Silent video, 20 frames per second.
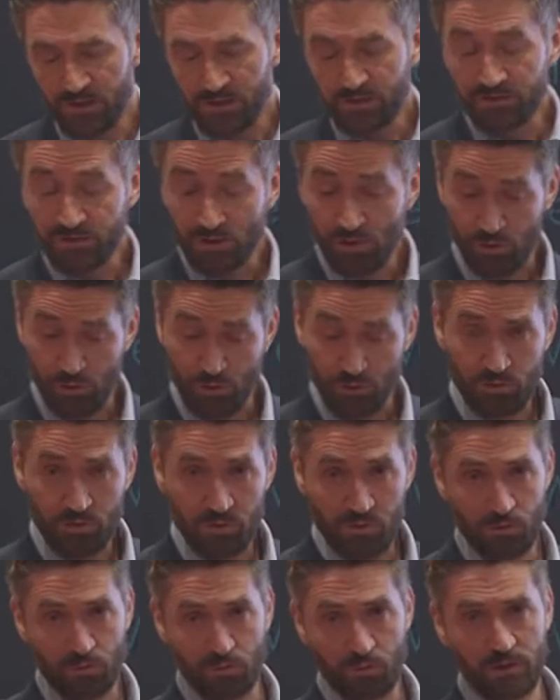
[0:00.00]
So
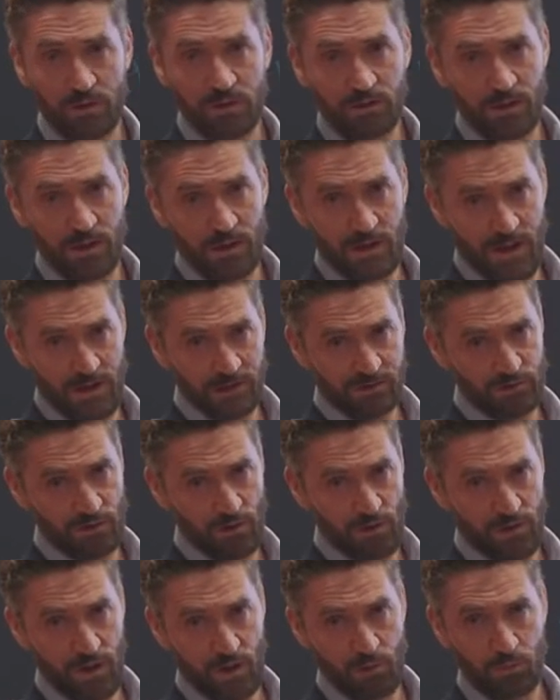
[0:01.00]
we're collecting
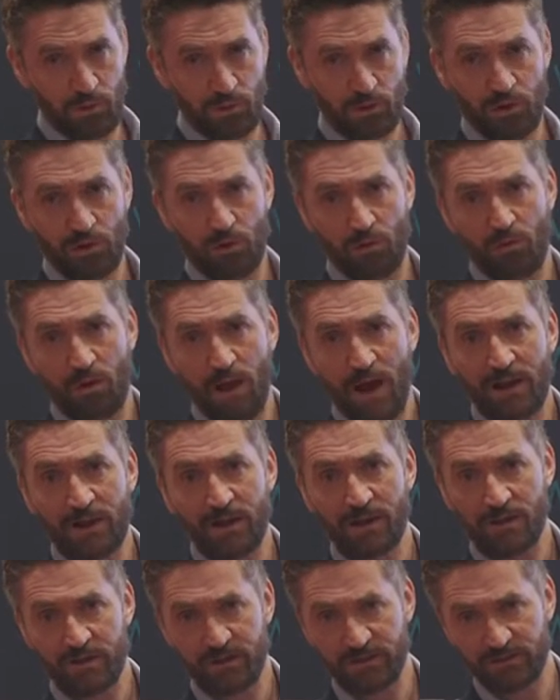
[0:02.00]
all that, we're
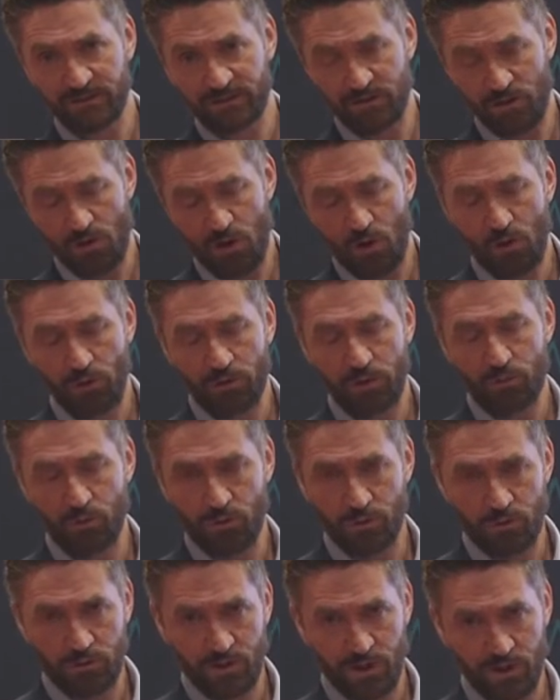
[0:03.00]
corralling this all in
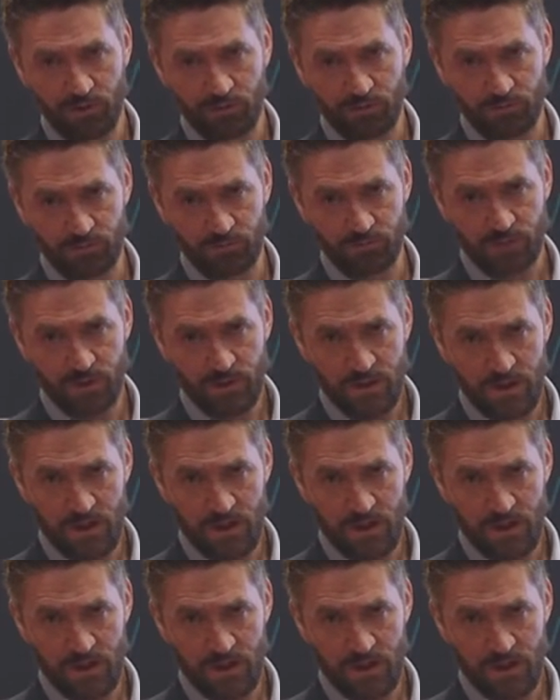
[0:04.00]
one location